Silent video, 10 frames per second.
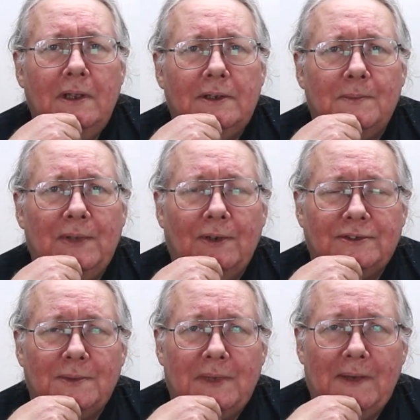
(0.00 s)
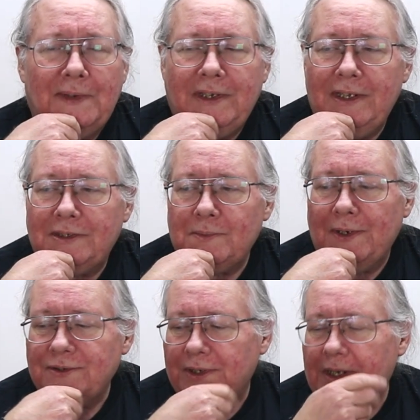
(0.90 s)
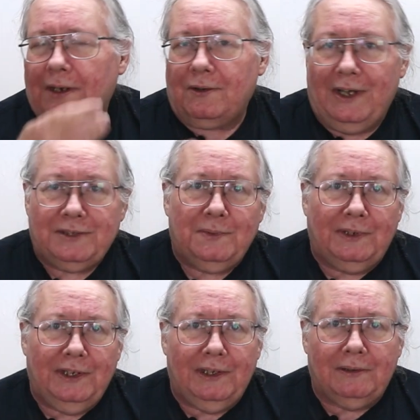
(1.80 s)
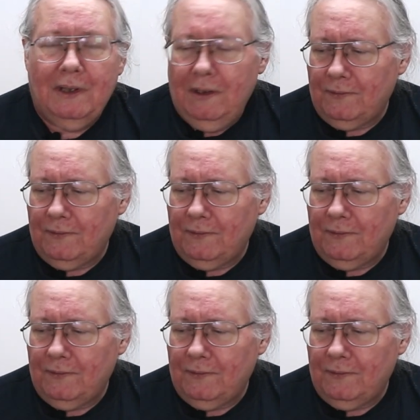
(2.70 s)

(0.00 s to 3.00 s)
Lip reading: you're building some kind of a kit, especially again a Craftsman kit,